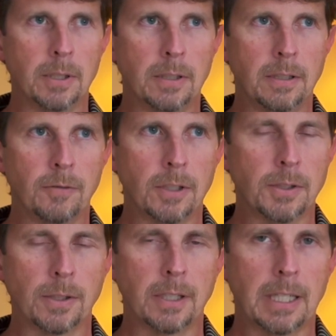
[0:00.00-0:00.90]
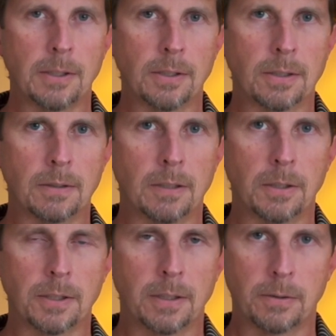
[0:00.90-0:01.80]
but eventually I just
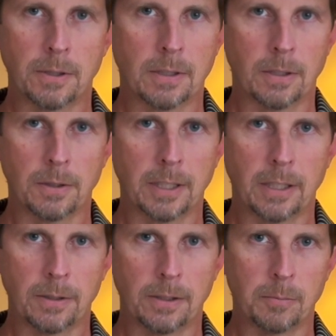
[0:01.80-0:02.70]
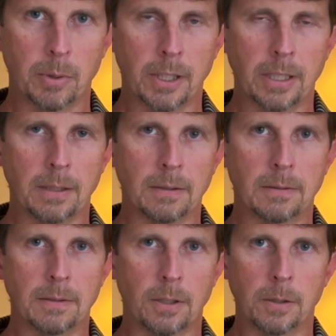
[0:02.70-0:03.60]
lost interest altogether in playing in
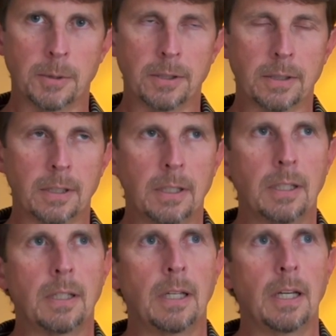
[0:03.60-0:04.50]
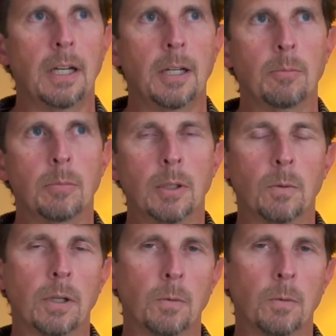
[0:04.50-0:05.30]
tournaments. But what